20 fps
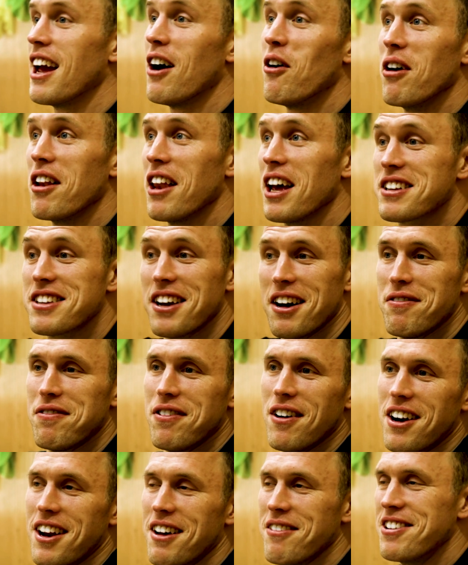Yeah, we like to have
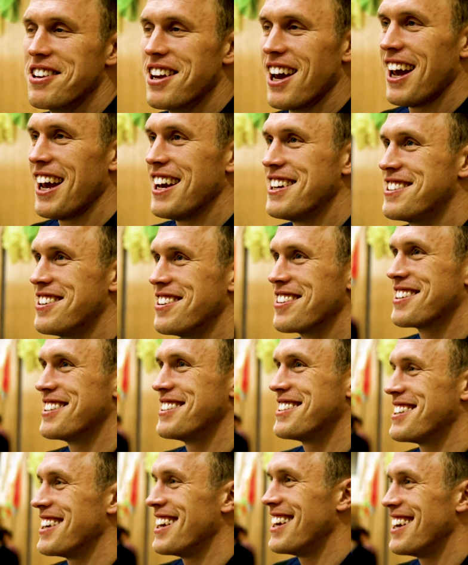fun every day, as you
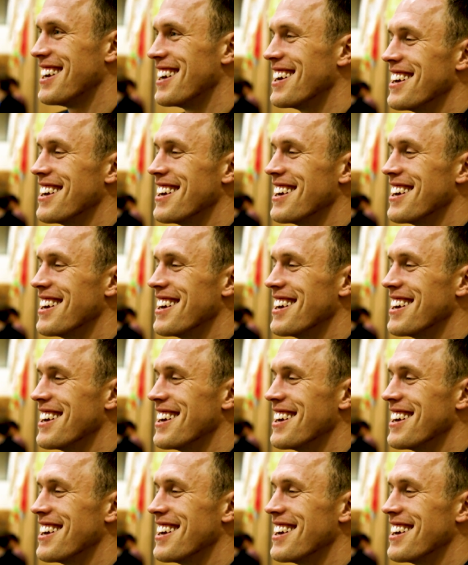can see.